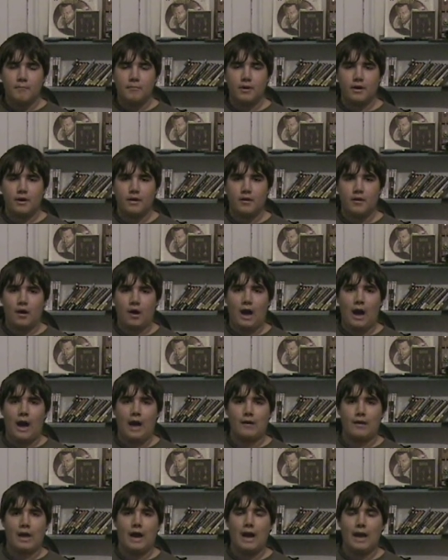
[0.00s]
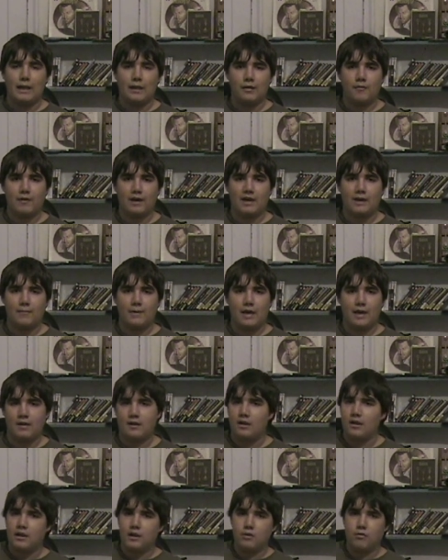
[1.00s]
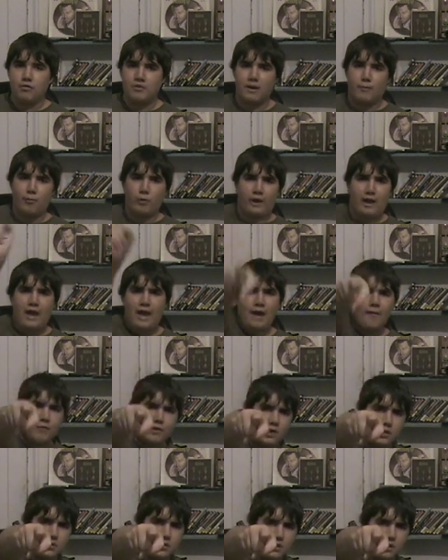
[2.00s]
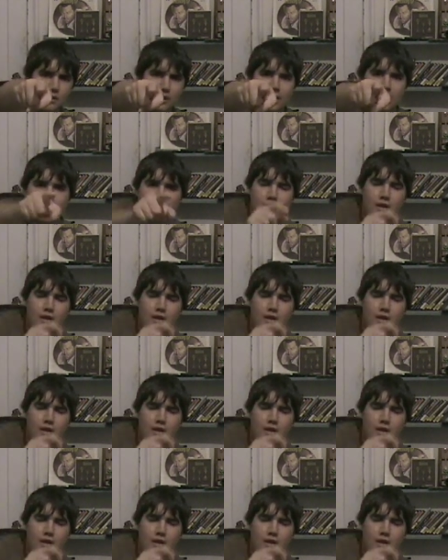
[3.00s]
but I highly recommend you stop whatever you're doing,